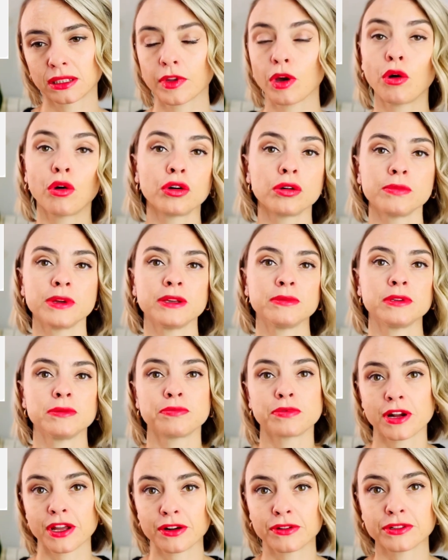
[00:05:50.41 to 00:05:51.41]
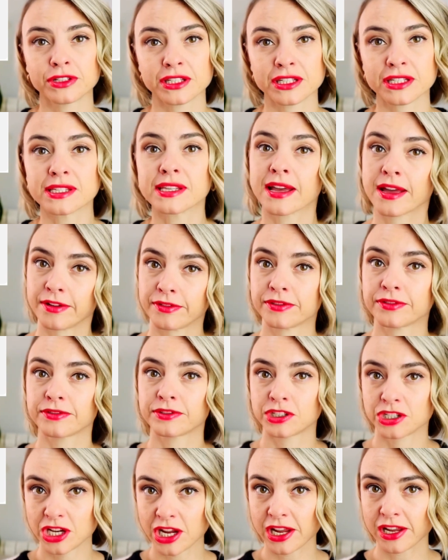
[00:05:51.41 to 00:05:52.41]
or maybe priorities have
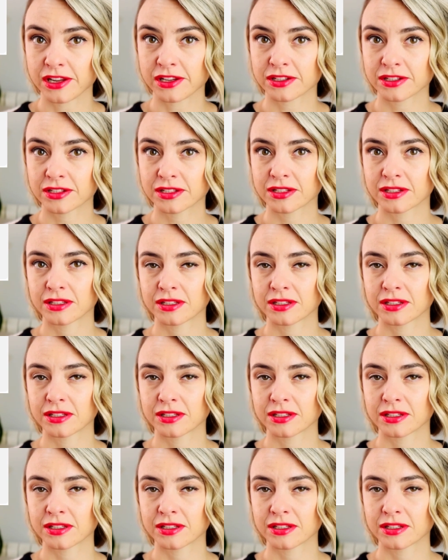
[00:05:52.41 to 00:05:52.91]
changed.